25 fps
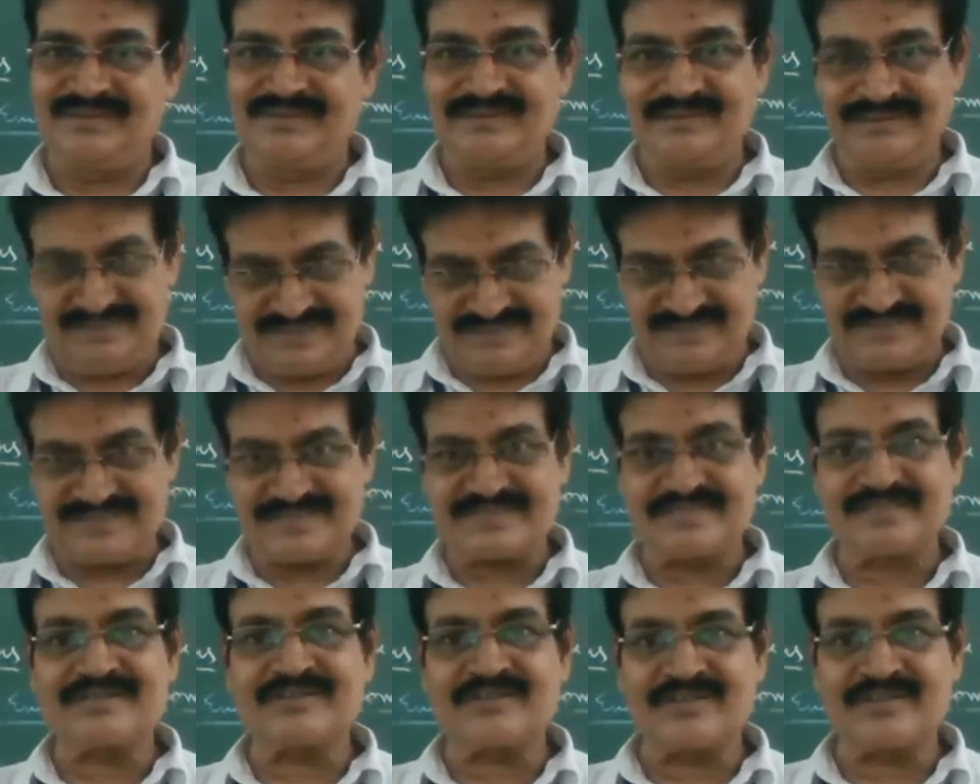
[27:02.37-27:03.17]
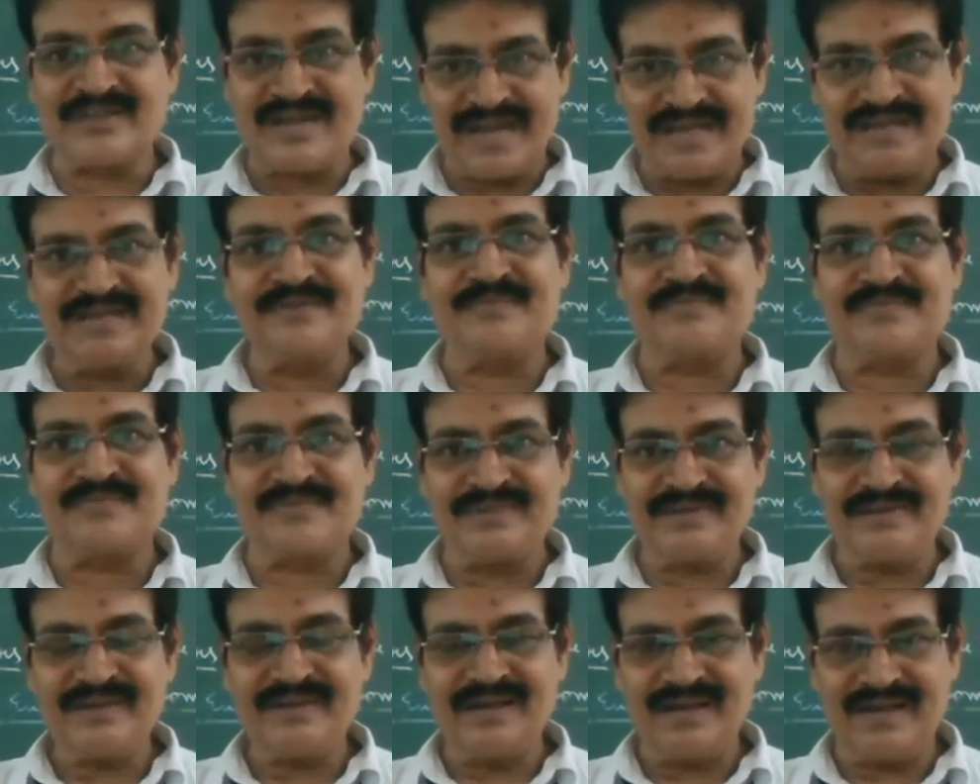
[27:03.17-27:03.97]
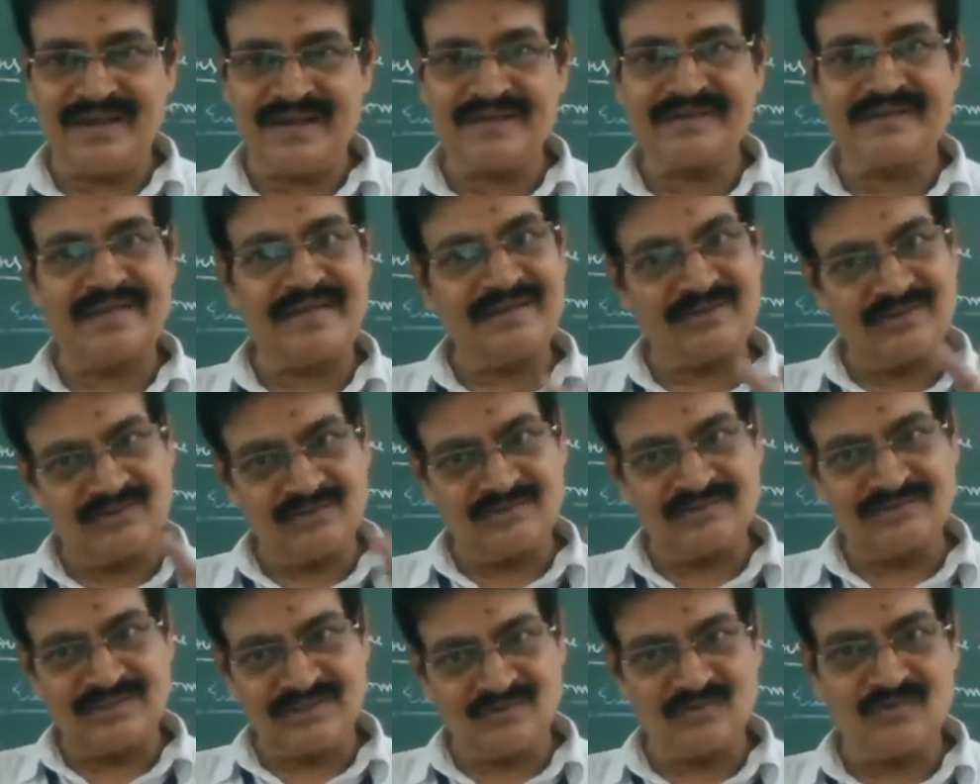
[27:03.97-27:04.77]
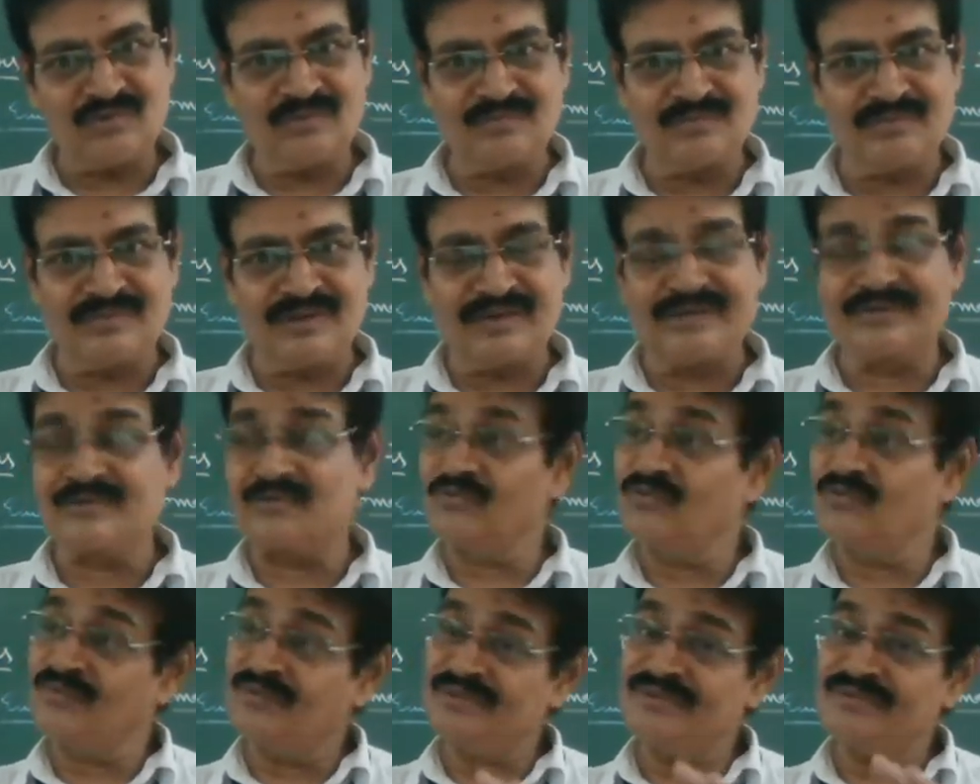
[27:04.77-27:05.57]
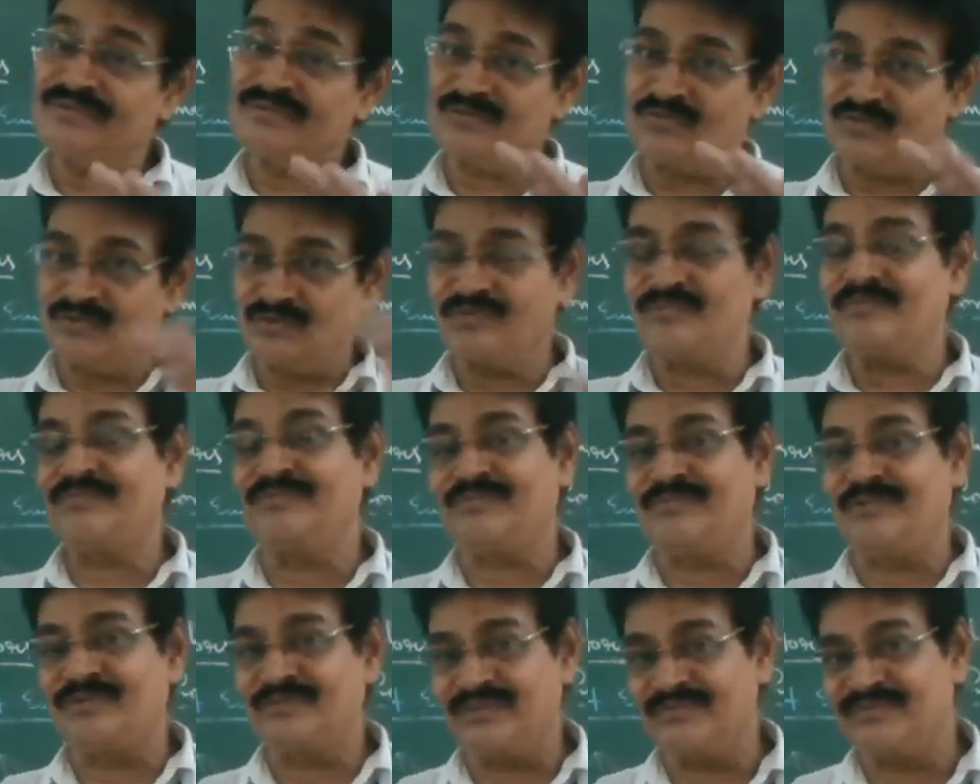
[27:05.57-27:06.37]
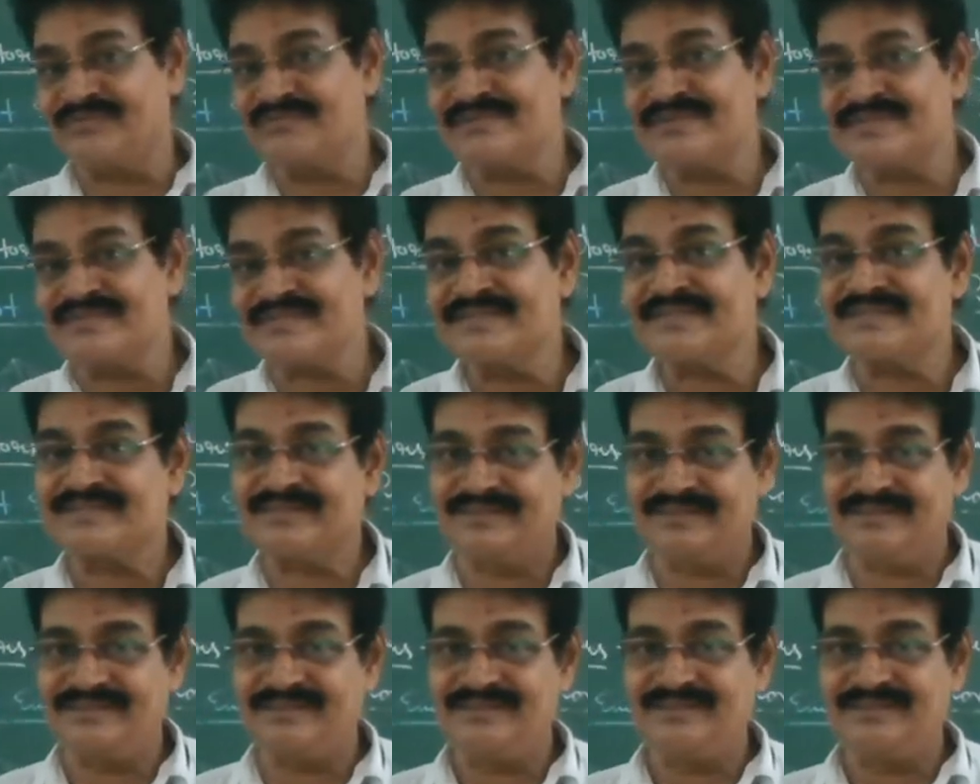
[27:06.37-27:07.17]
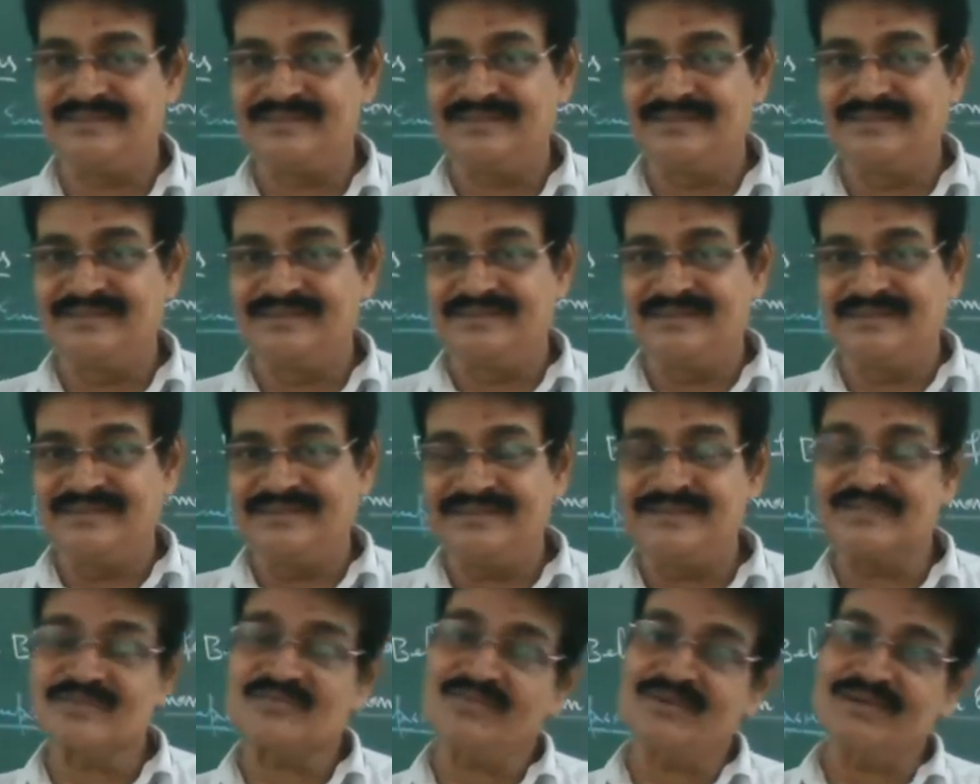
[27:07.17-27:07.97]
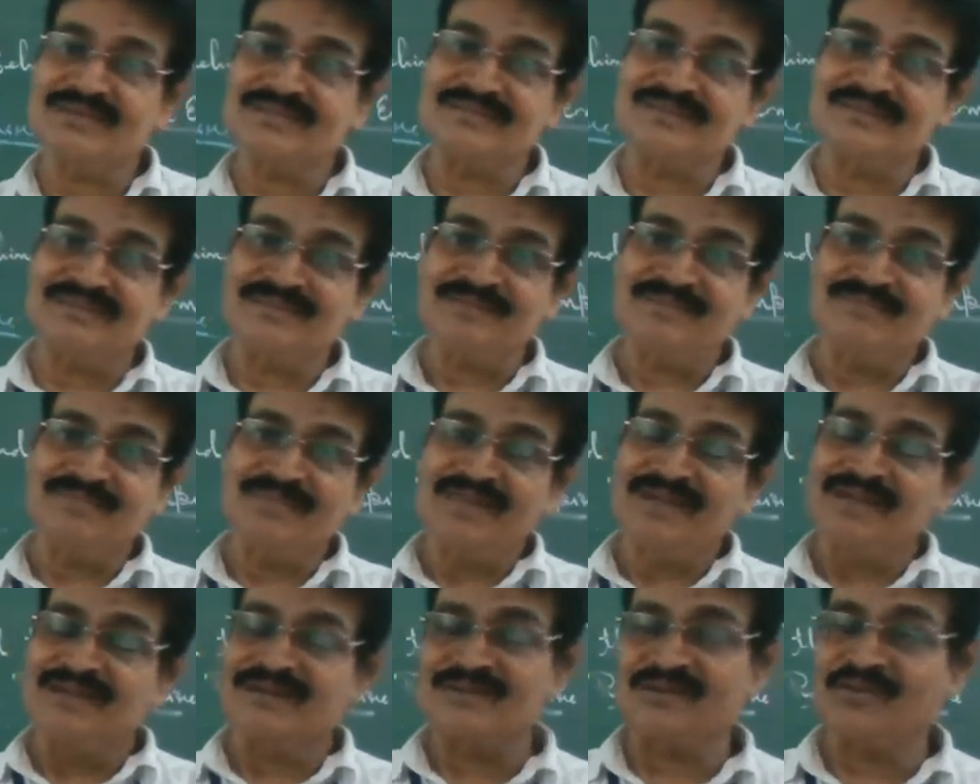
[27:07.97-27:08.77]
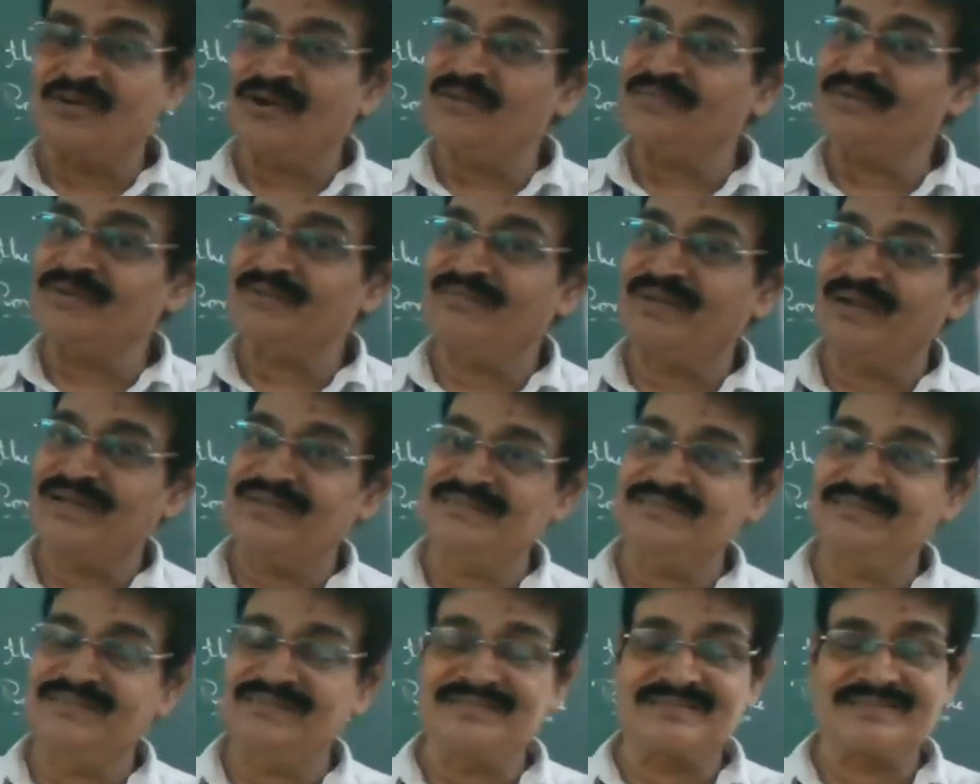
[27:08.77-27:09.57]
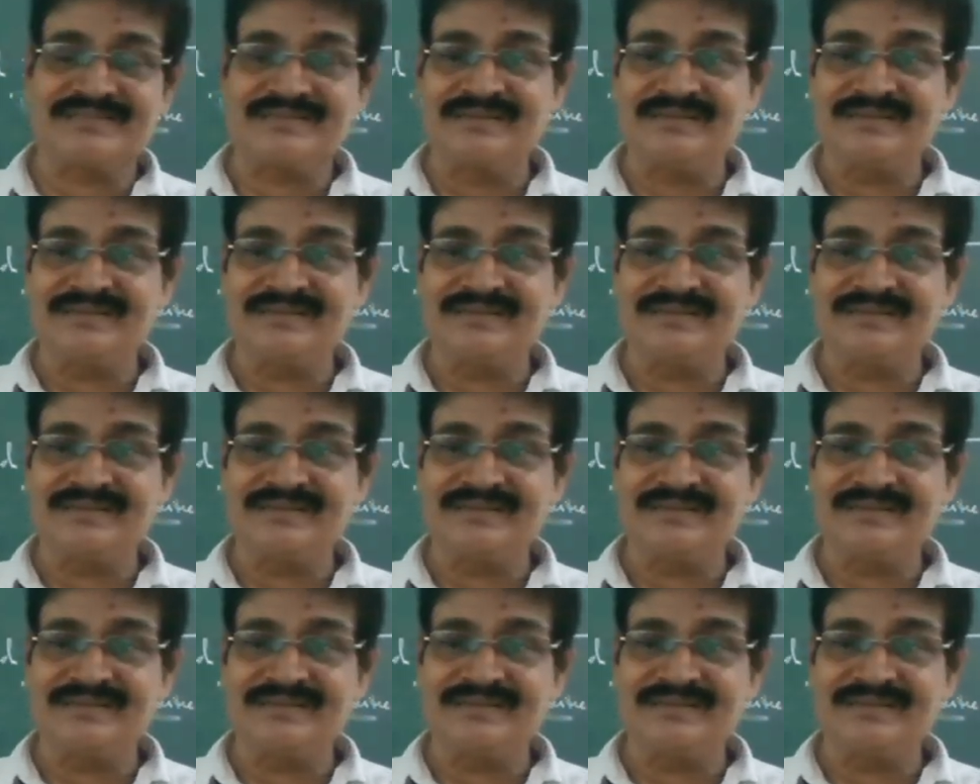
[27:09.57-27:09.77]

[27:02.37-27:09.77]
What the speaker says: These tribes attack on the Rome, and Rome, beautiful city. It was robbed by these